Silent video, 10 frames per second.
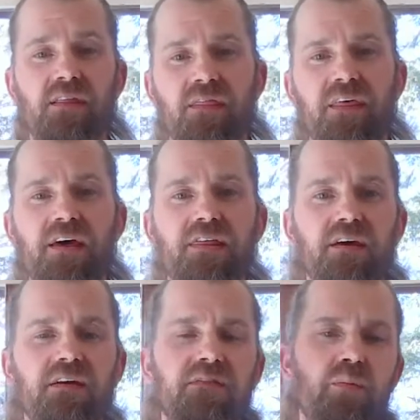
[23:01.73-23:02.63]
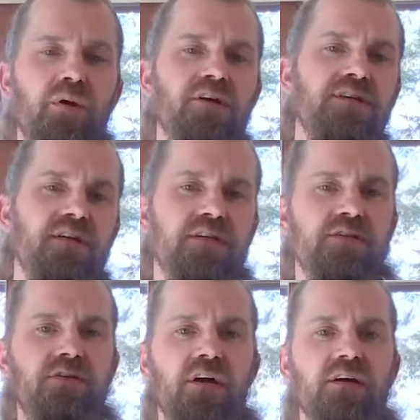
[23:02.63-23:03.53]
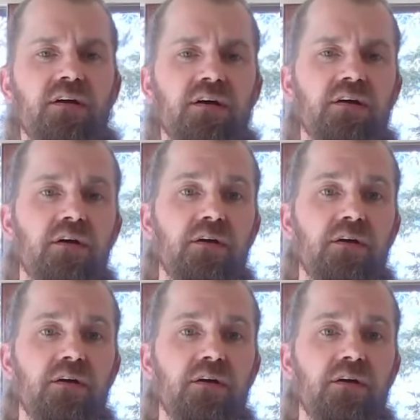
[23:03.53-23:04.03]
they think of the person that's drinking or,